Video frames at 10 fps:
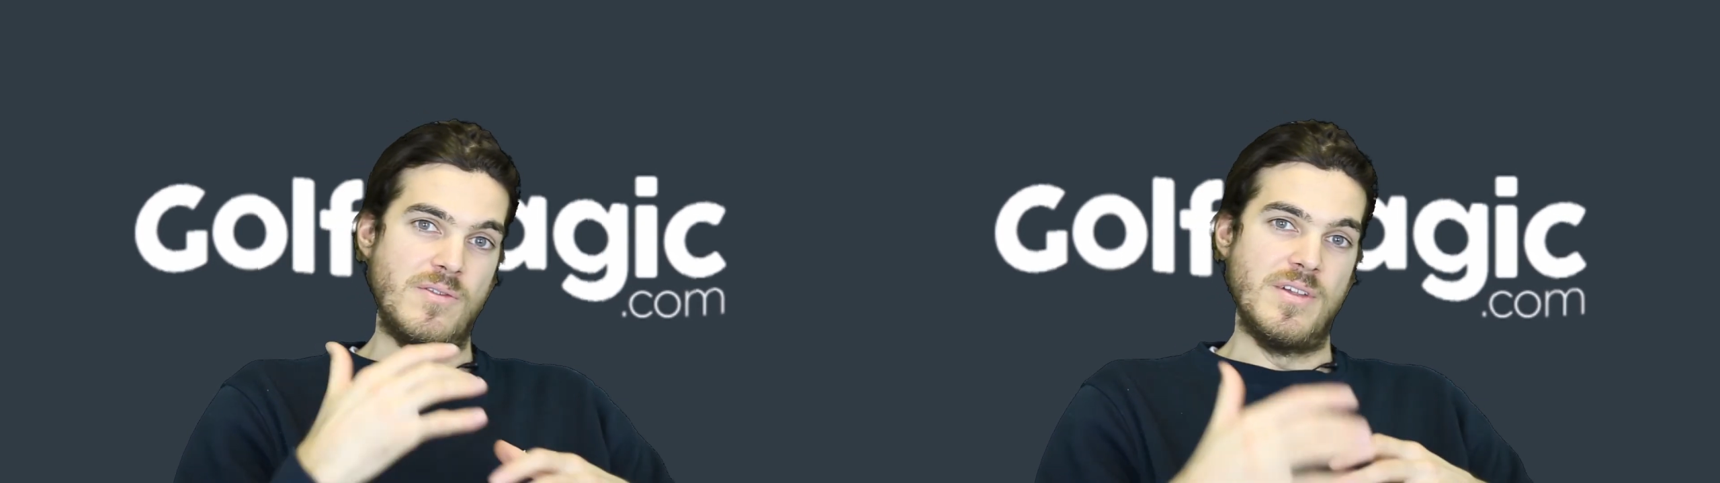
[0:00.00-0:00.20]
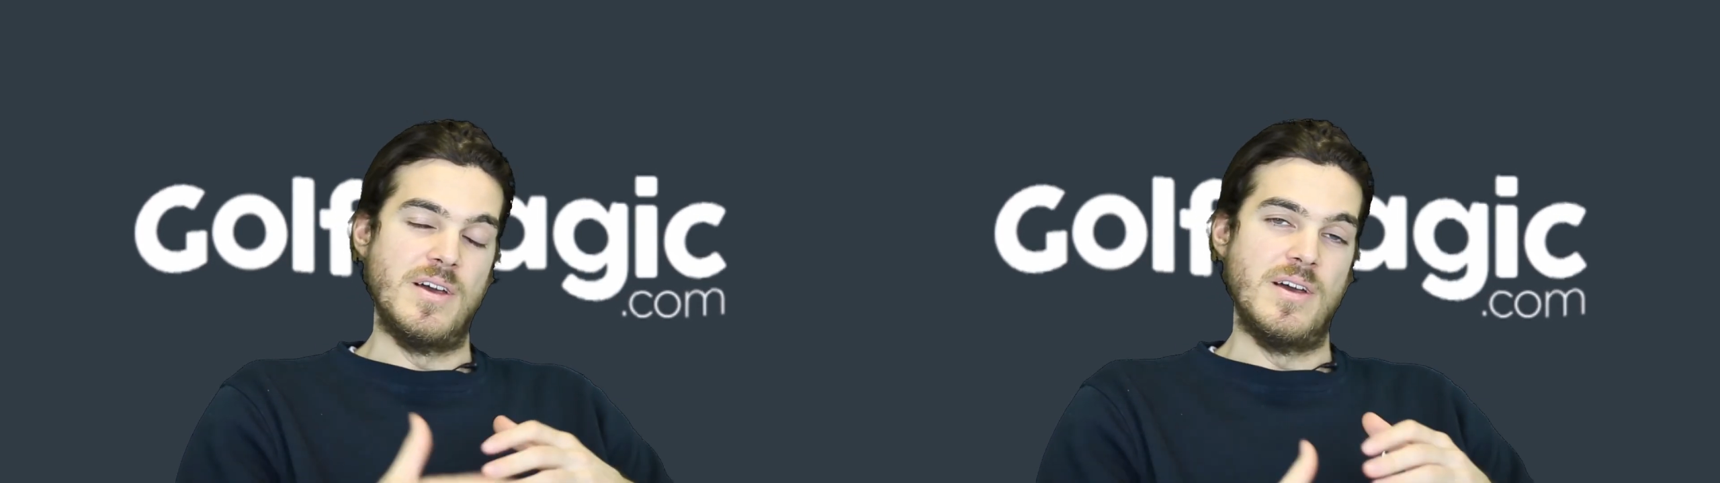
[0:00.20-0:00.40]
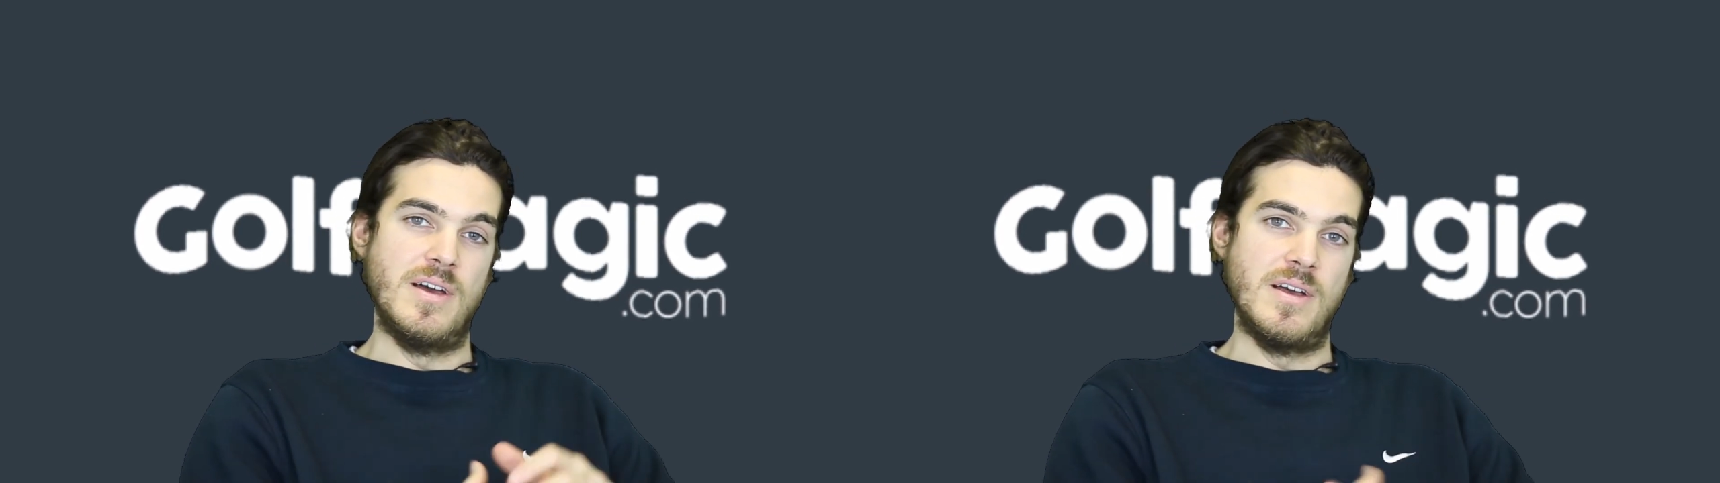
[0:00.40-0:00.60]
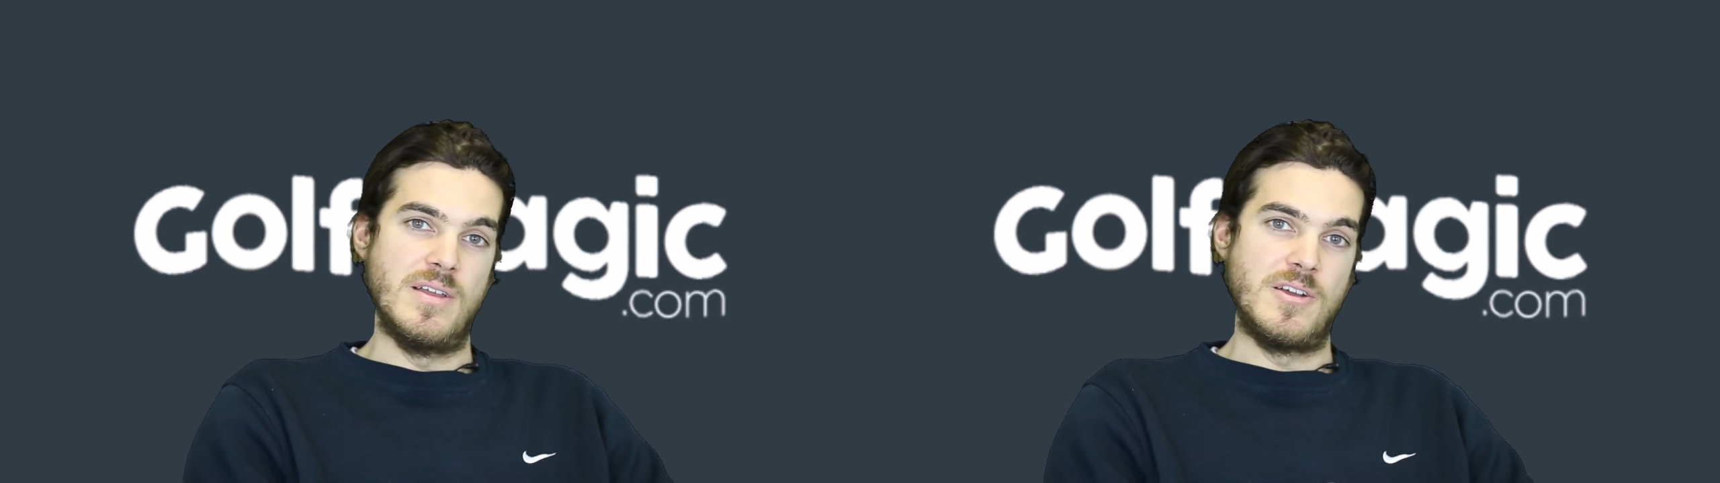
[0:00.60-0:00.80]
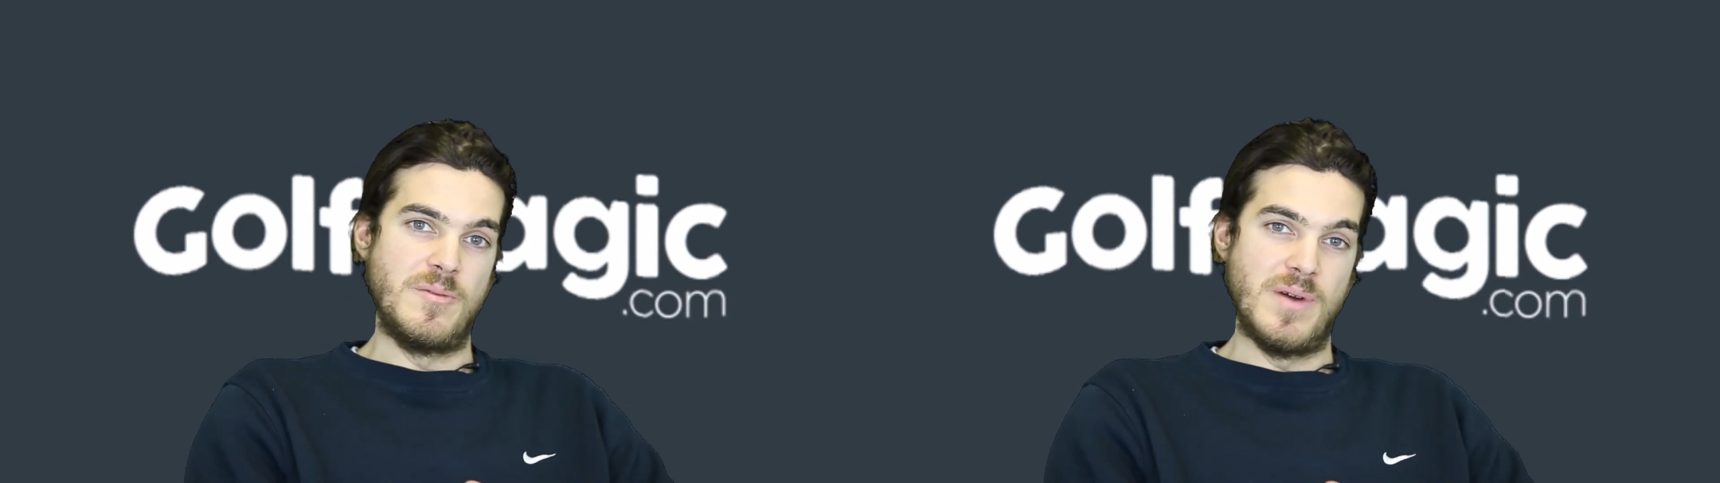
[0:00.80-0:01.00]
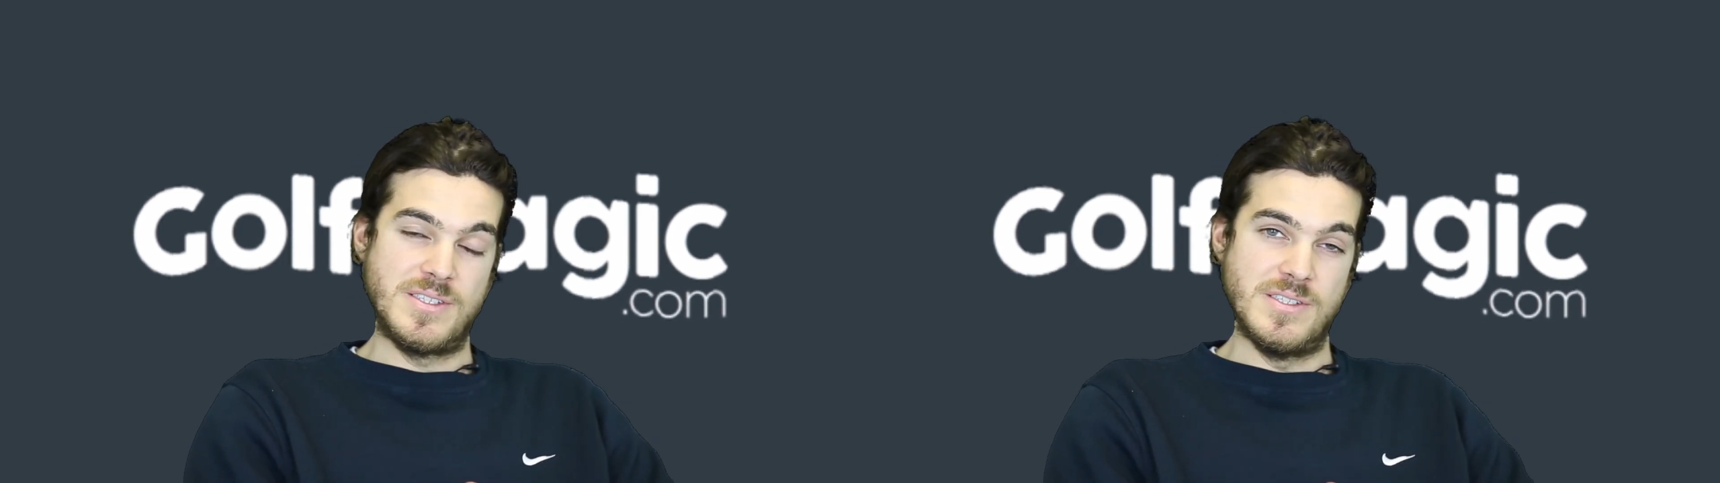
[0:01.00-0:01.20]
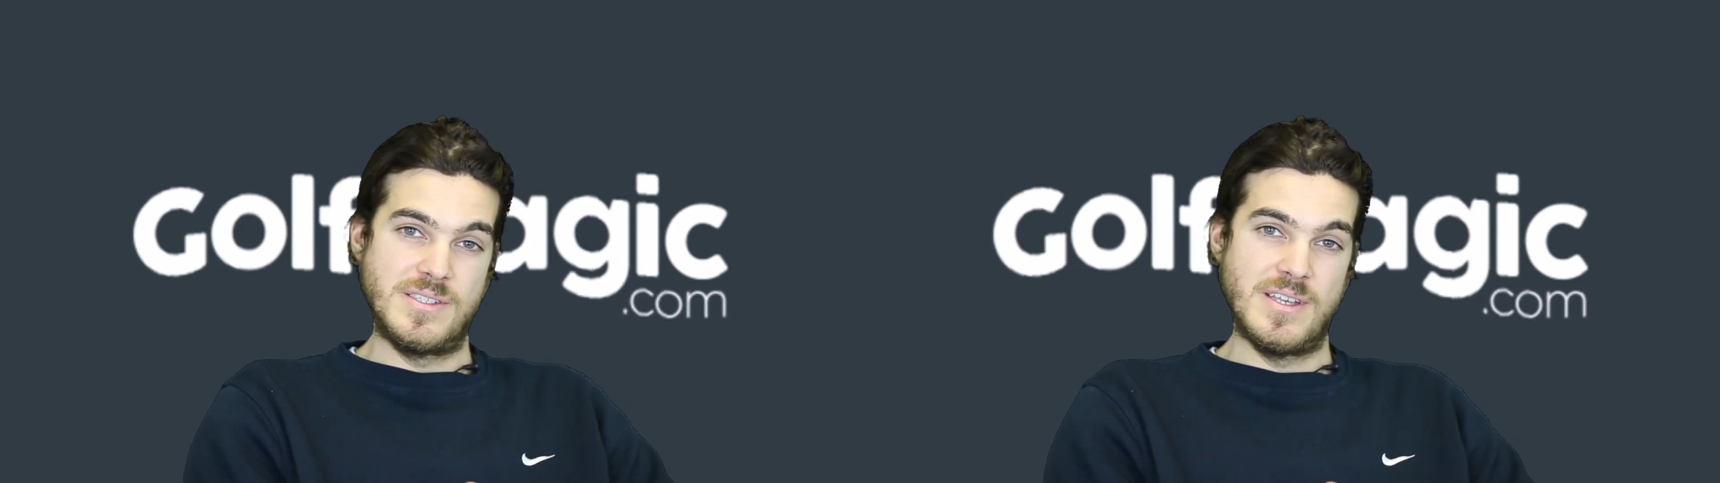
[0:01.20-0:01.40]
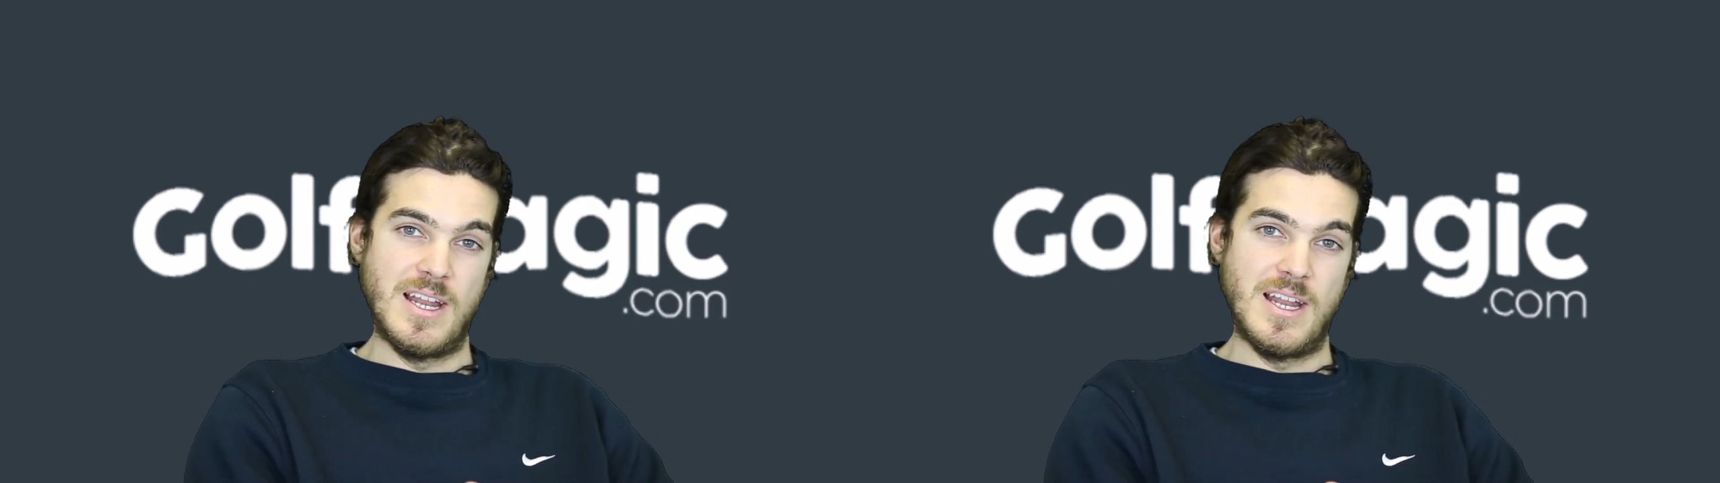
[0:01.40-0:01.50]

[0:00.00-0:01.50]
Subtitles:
of other competitors,